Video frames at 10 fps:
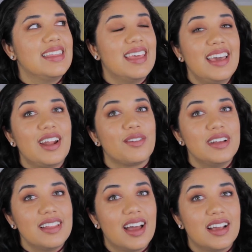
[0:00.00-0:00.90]
And then I
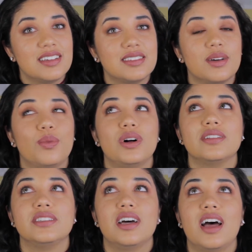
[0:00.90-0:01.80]
realized, well,
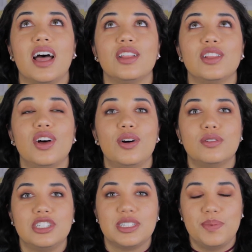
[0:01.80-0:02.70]
duh, hello,
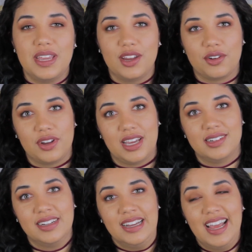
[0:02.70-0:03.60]
she's speaking Korean.
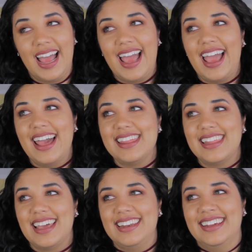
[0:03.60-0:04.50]
And
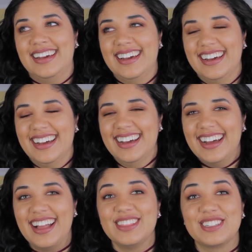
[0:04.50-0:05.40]
then
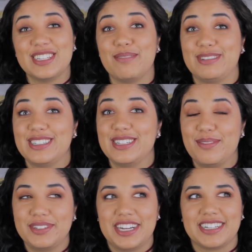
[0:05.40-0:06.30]
I looked it up just to
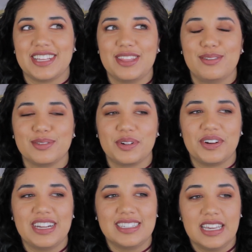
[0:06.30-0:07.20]
double check because I thought I was going
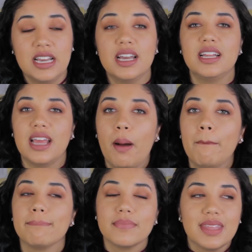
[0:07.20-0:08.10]
crazy. And yeah,
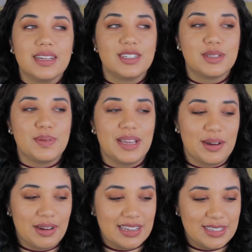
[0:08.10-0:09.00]
she was speaking
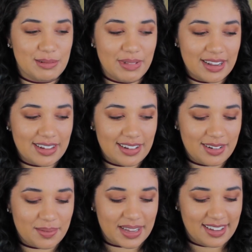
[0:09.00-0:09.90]
Korean. So I'm like,
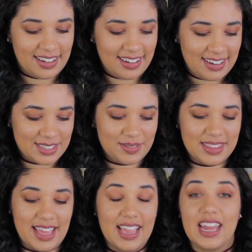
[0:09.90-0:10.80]
oh my gosh,
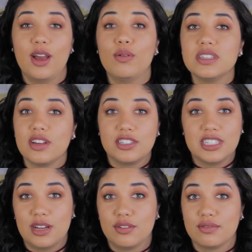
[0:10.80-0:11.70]
what the heck? And I always thought she
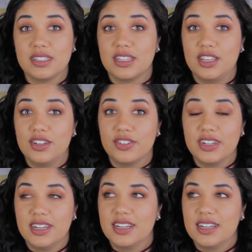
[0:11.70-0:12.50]
sounded really cute,